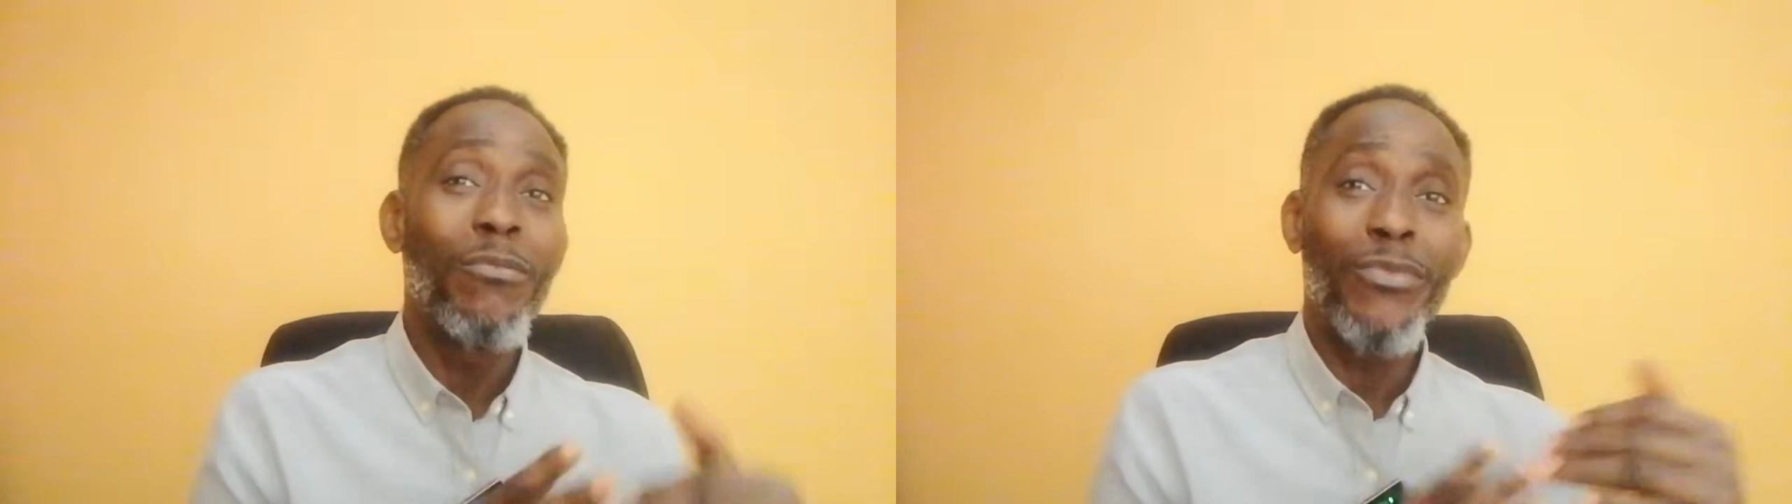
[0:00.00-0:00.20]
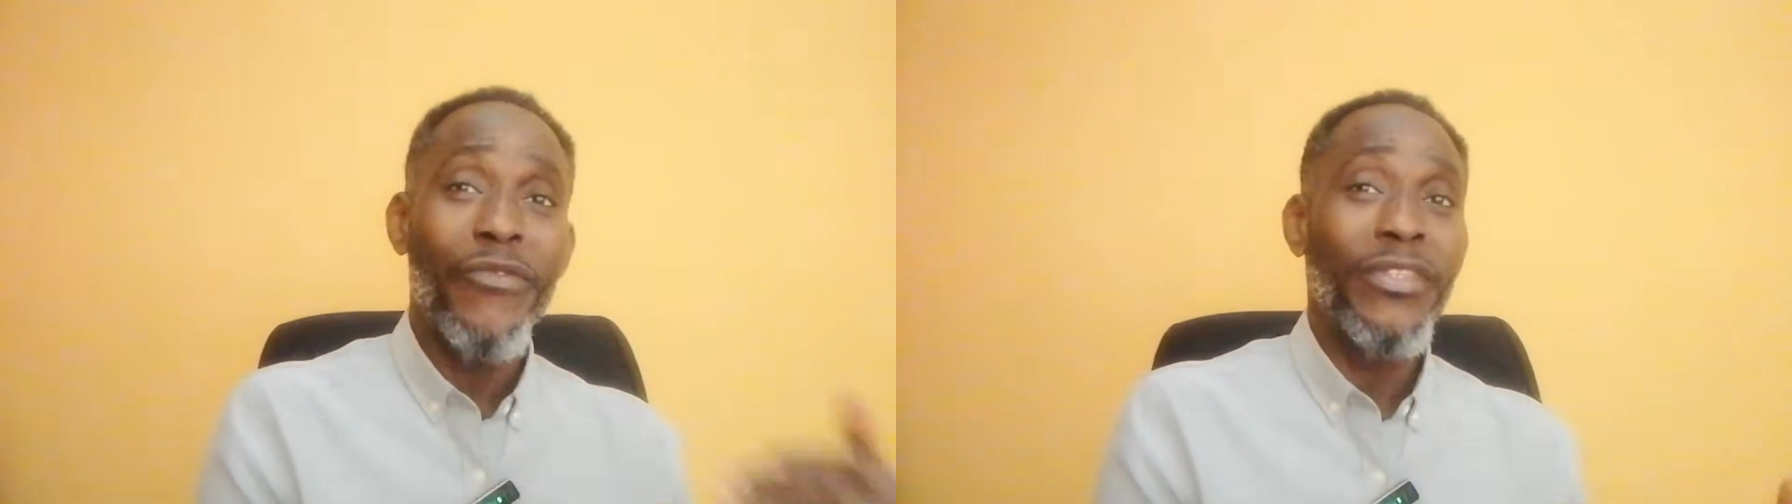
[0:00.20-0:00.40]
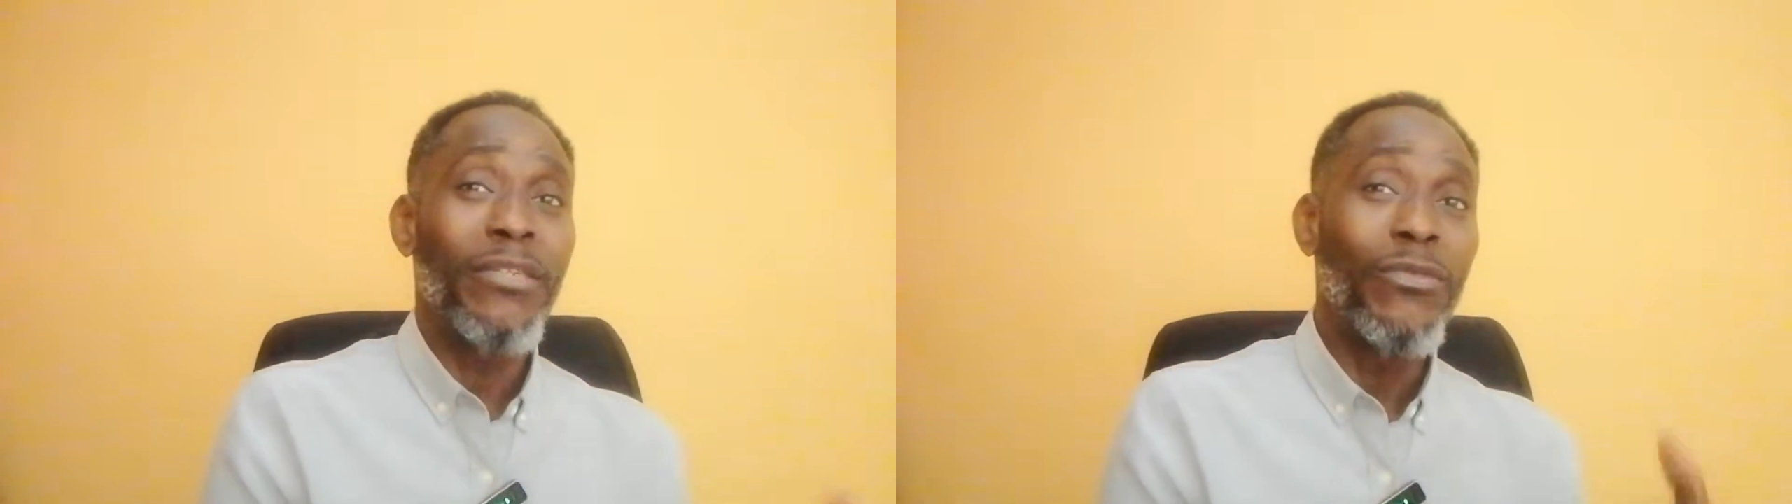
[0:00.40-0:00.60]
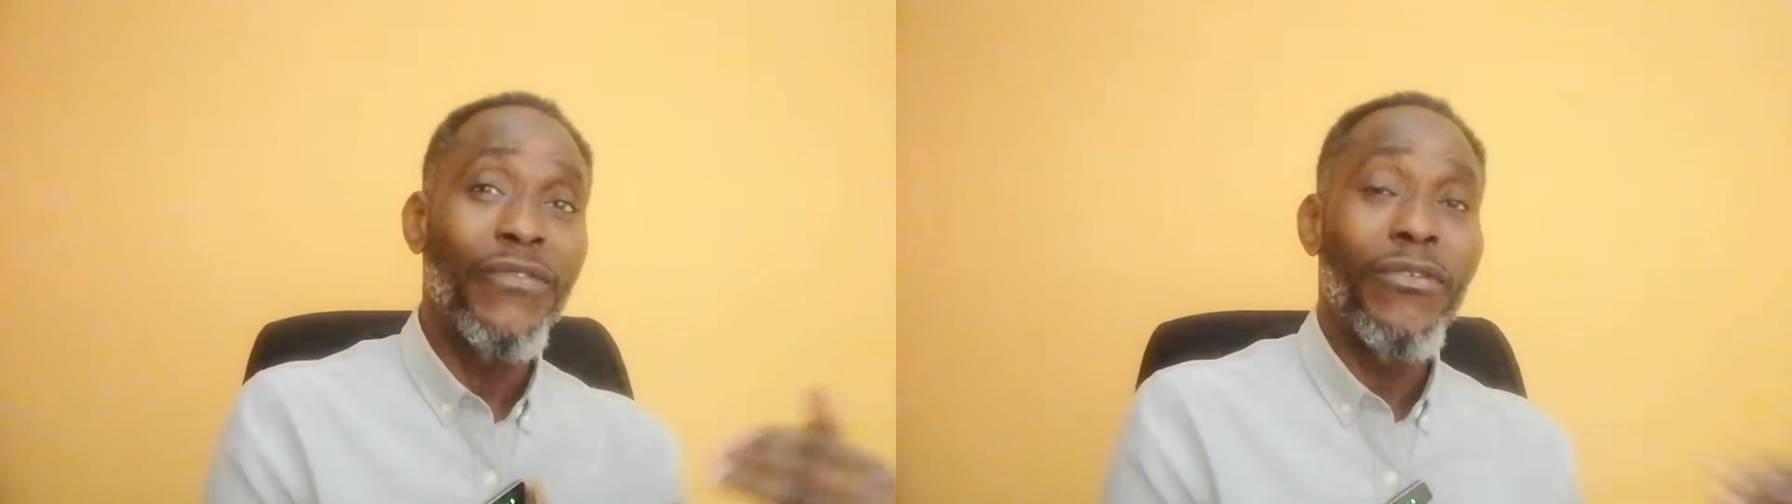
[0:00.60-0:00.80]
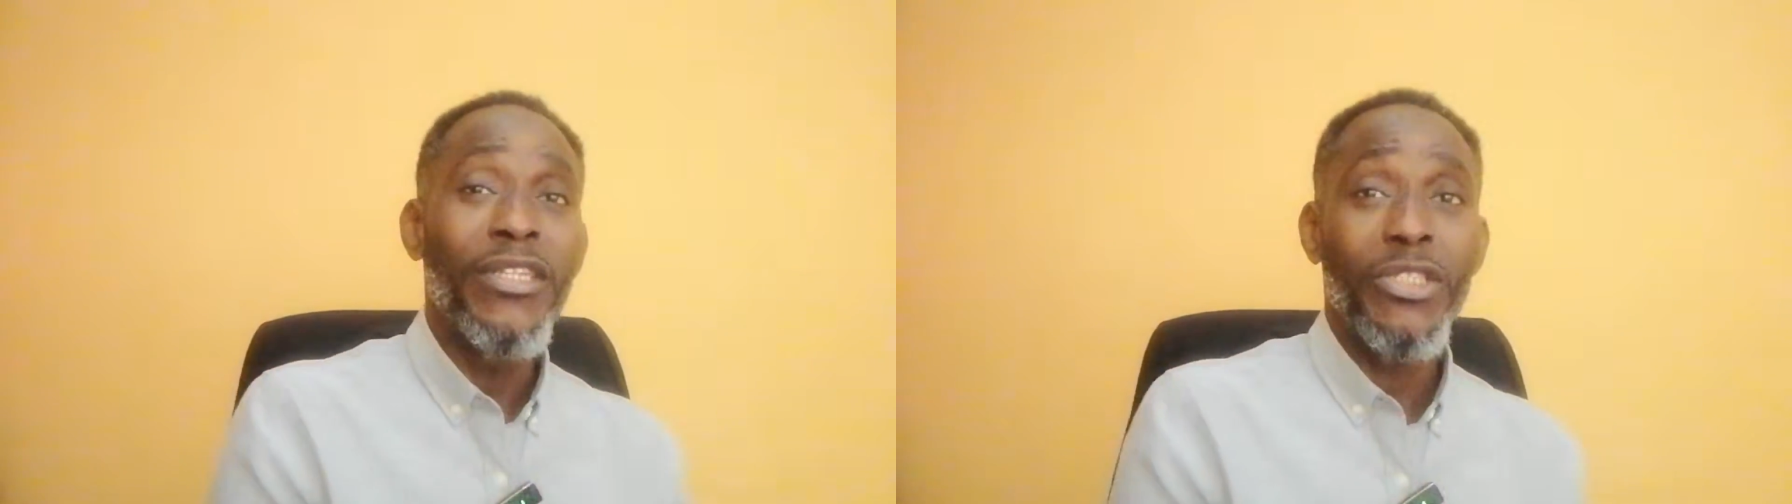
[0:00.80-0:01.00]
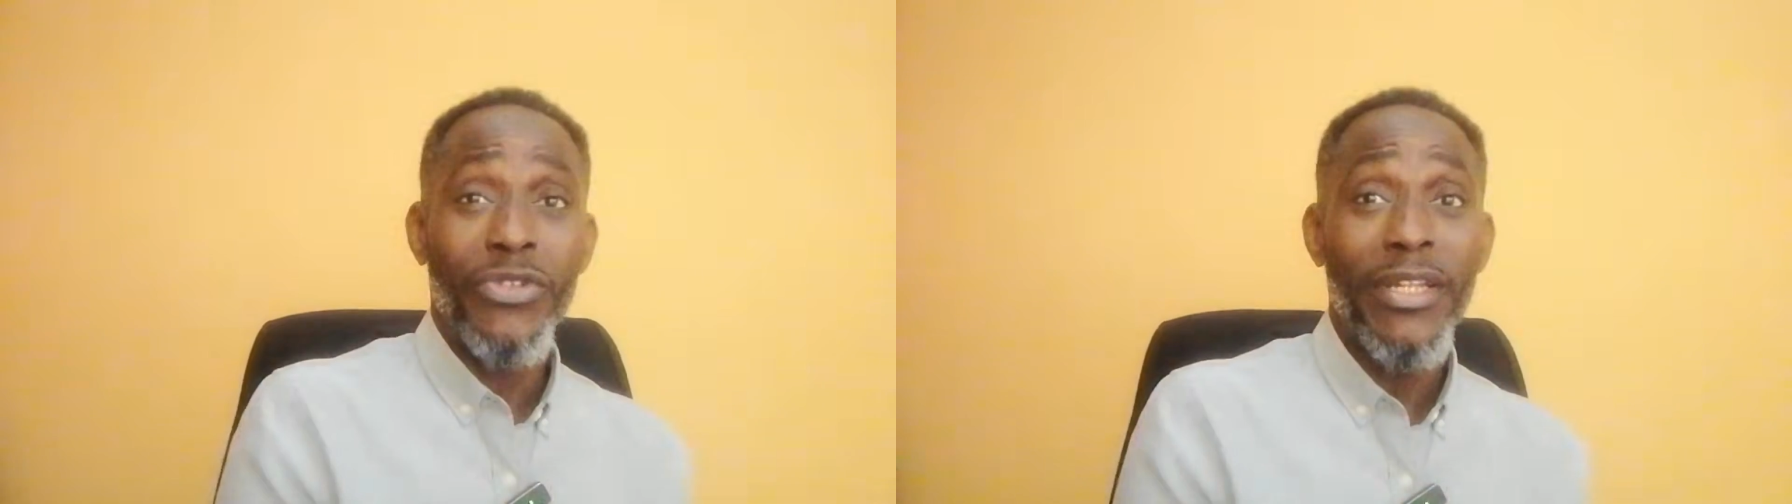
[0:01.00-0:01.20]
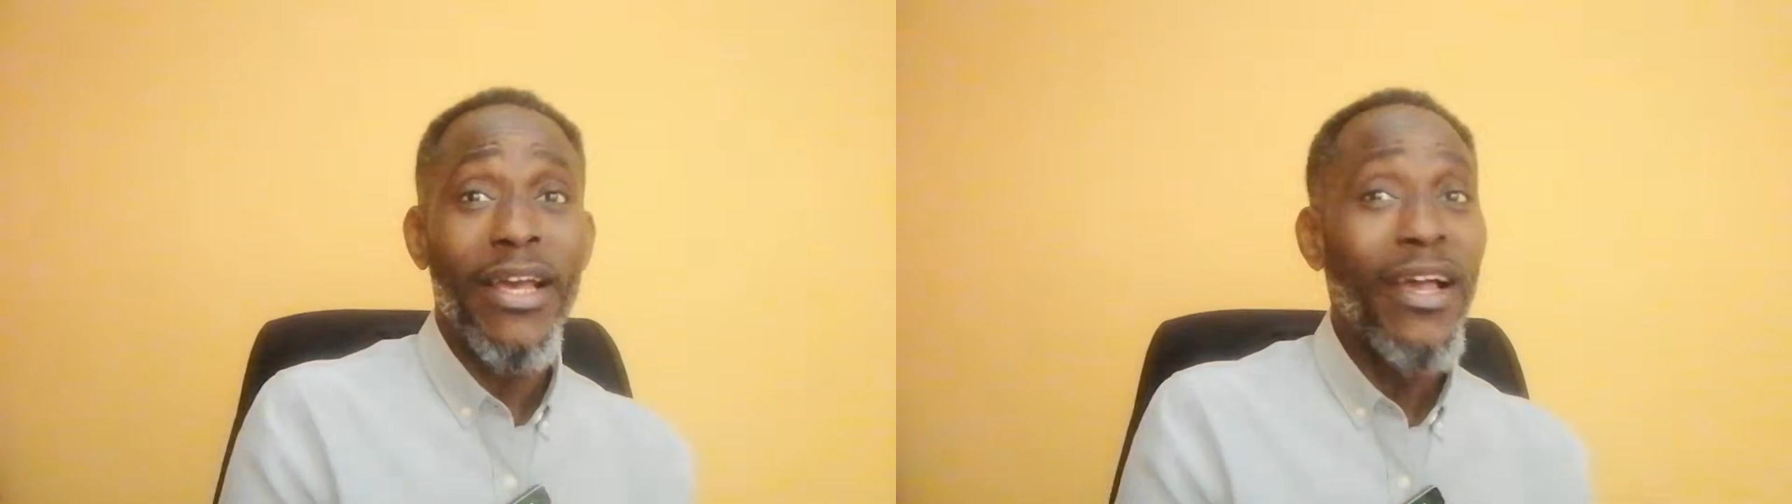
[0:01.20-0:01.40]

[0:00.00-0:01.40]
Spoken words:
profitable forex trader.